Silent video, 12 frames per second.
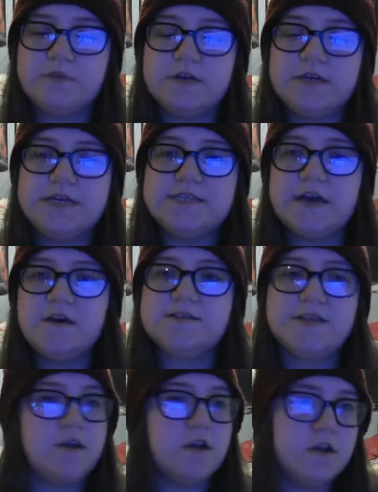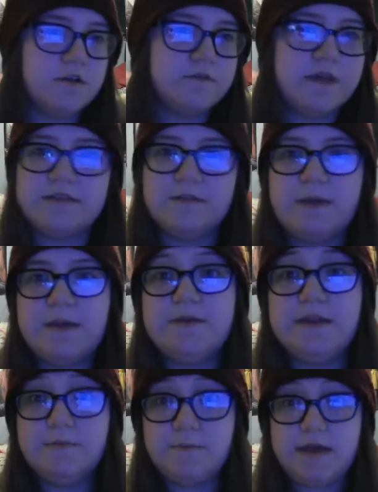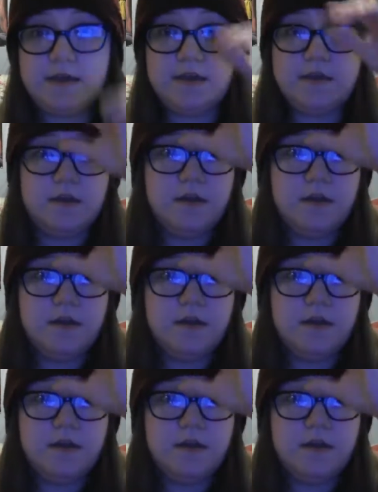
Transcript: he tells her that the baby didn't make it.